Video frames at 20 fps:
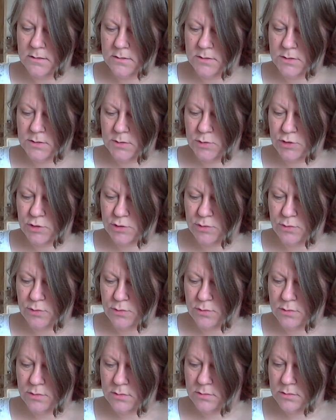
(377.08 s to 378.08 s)

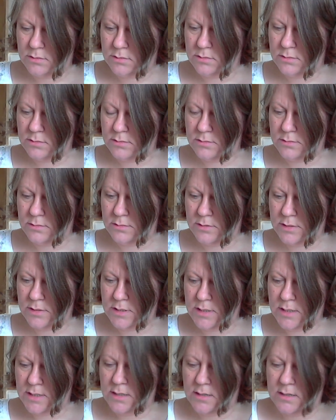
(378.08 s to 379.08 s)
So
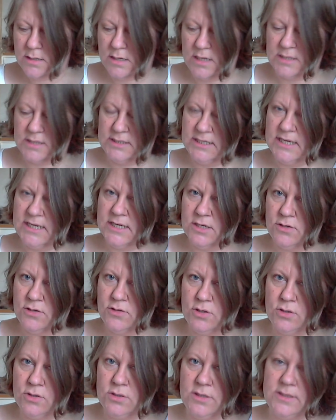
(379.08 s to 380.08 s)
I'll take
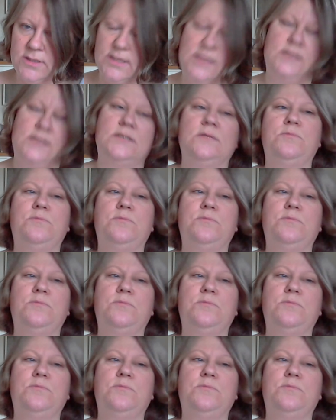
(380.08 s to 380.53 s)
another look at that,